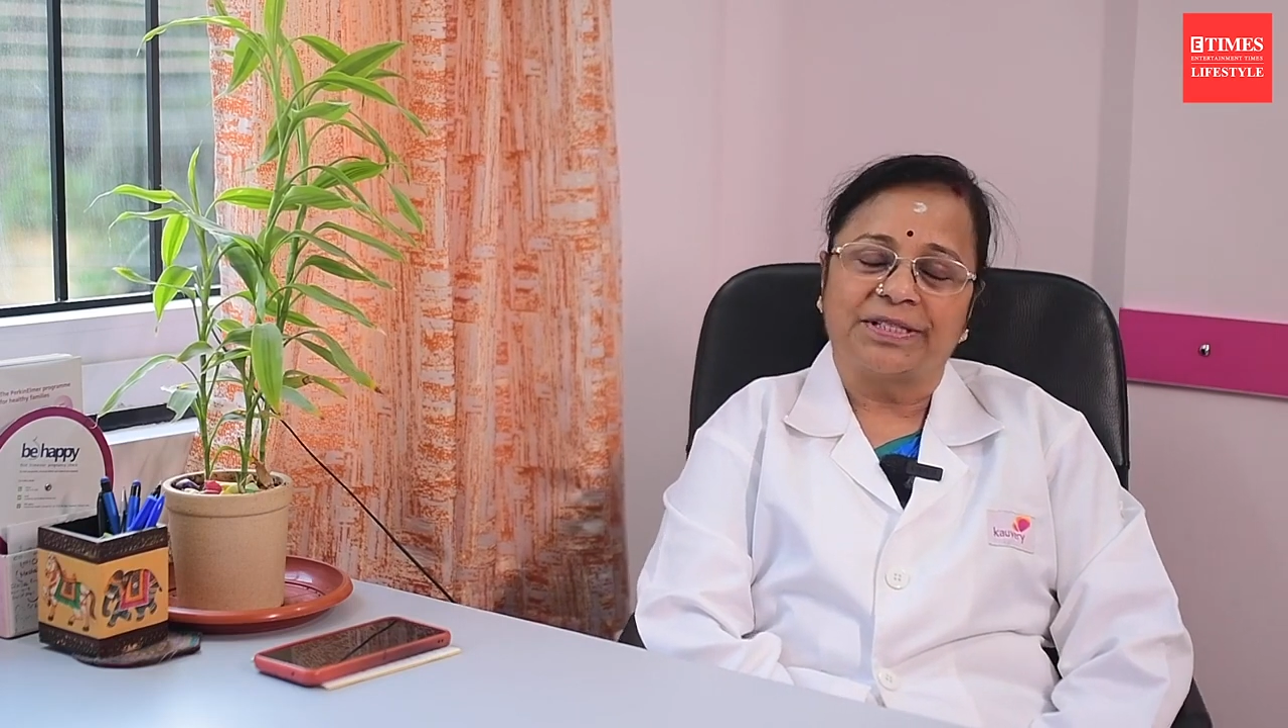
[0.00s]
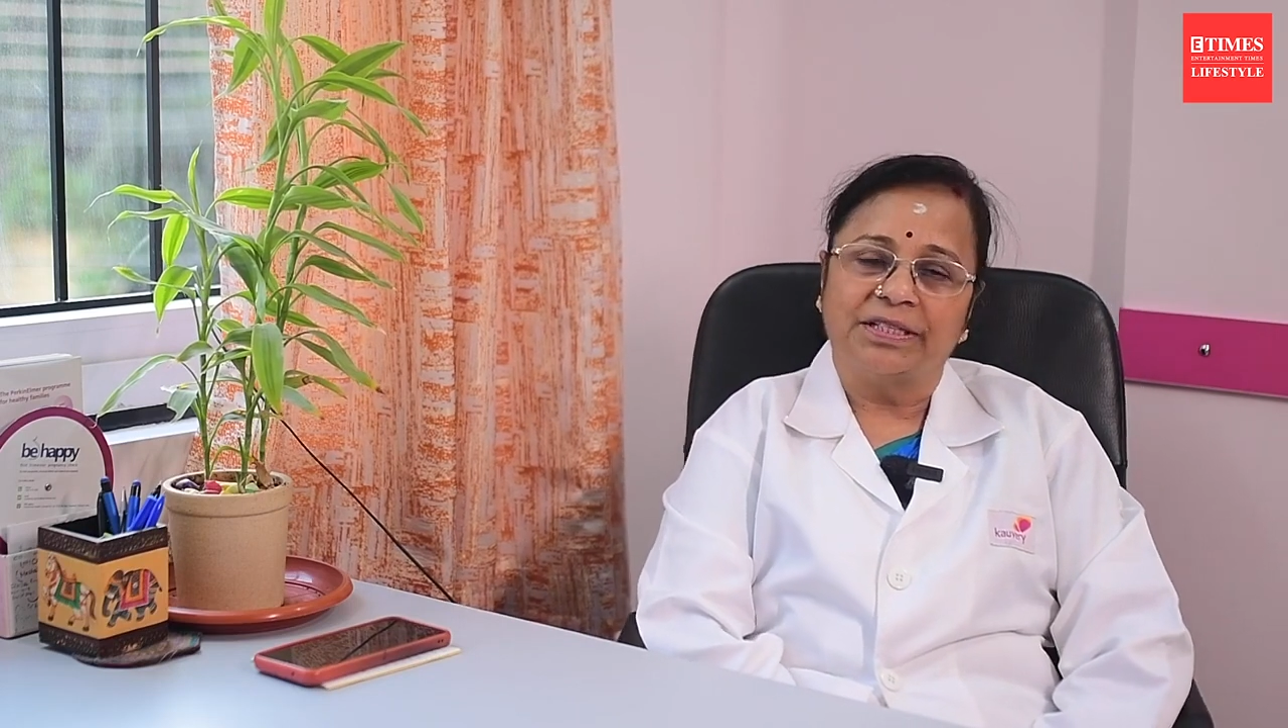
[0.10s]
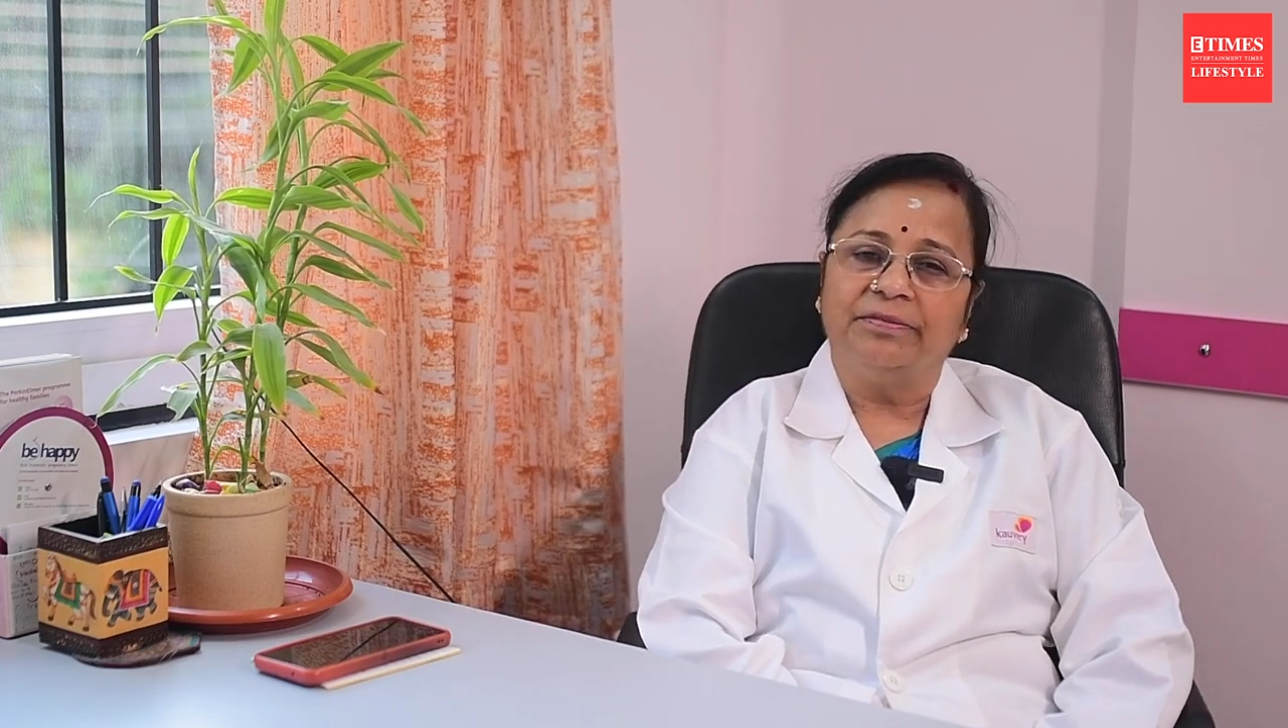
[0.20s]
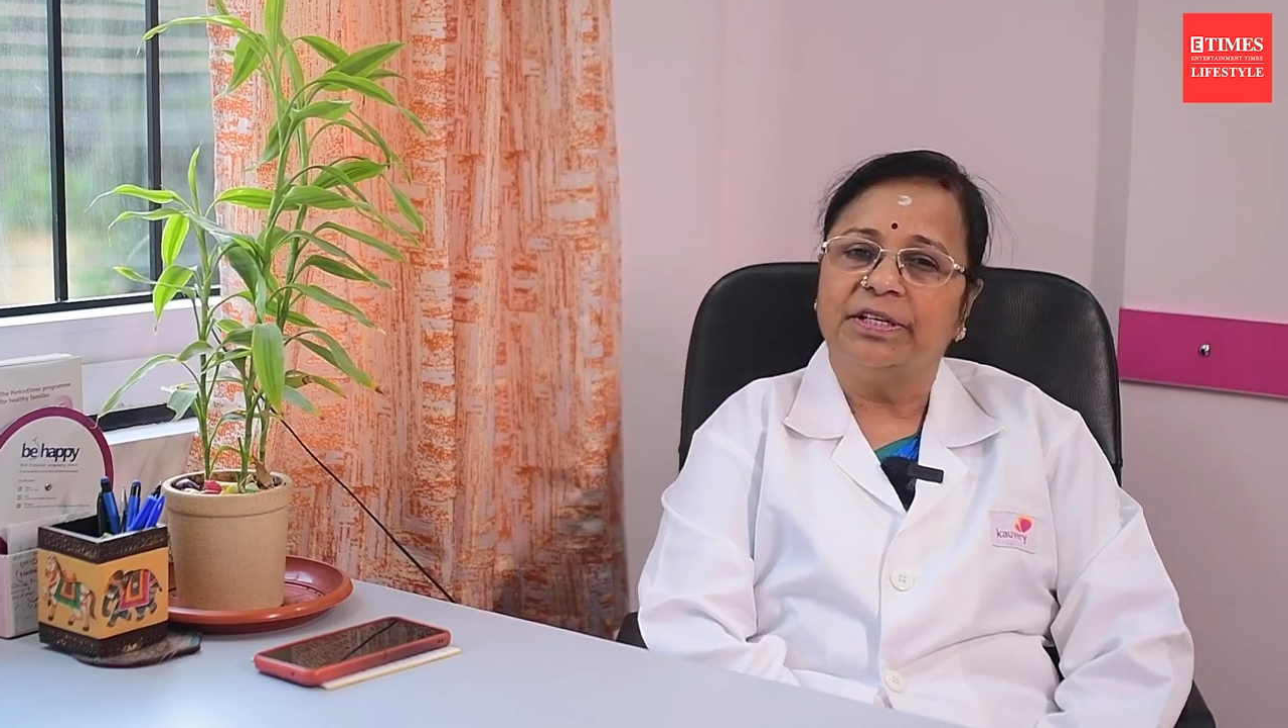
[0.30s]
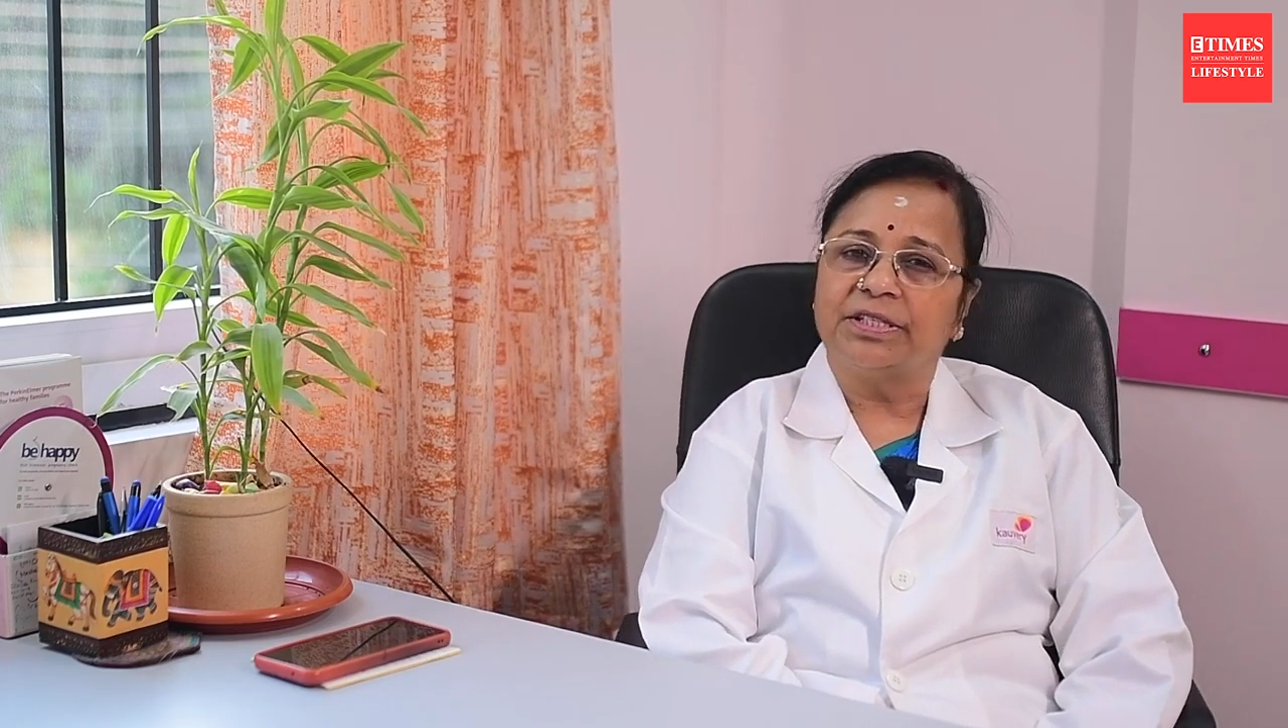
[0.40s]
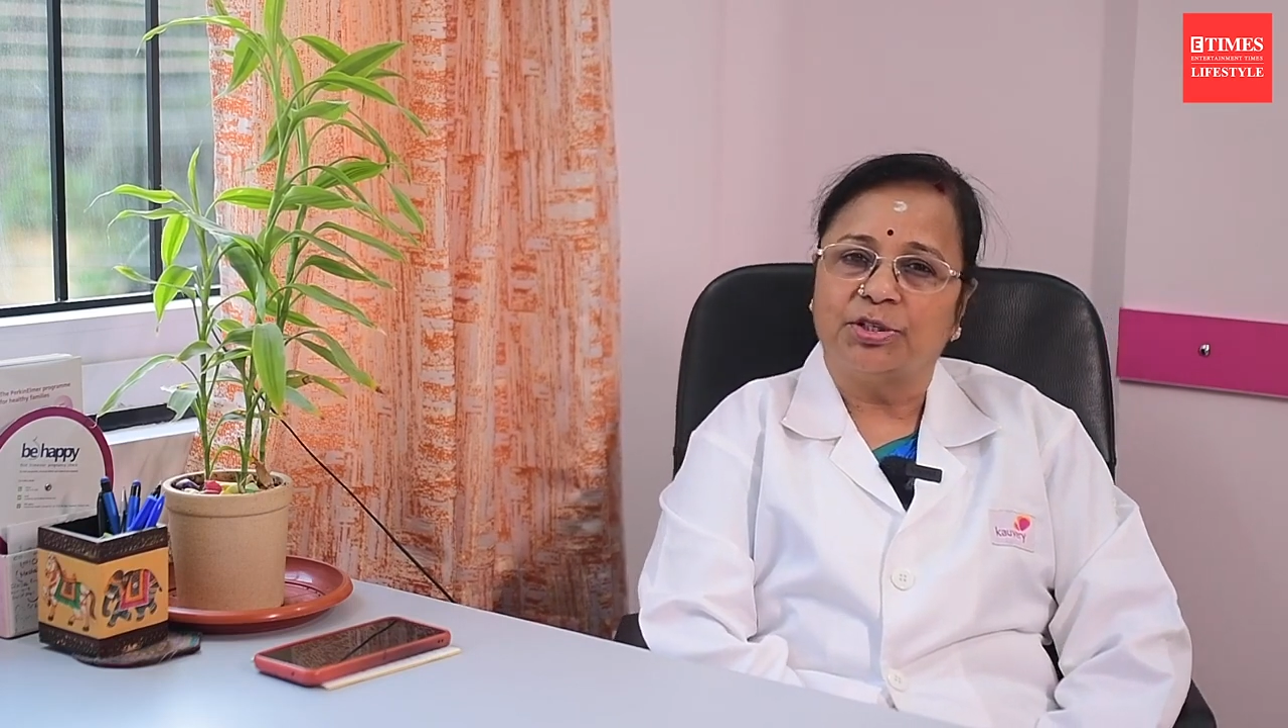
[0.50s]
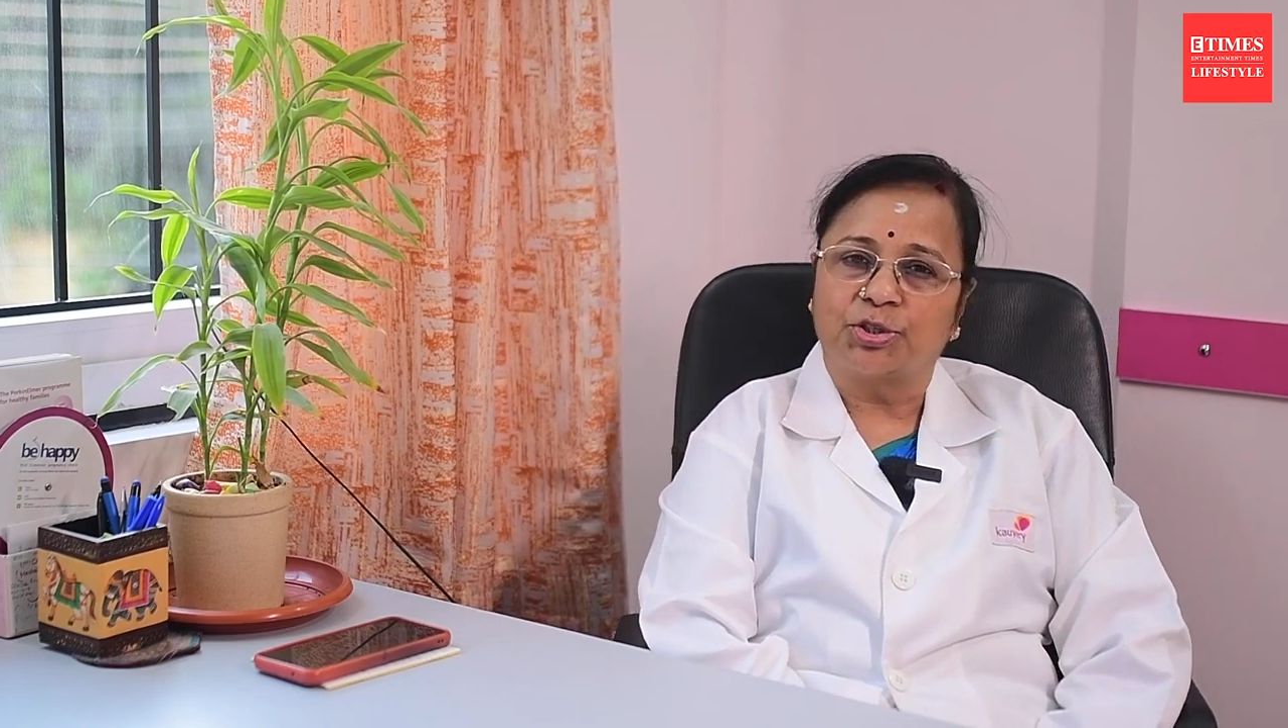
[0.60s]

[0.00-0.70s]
cervix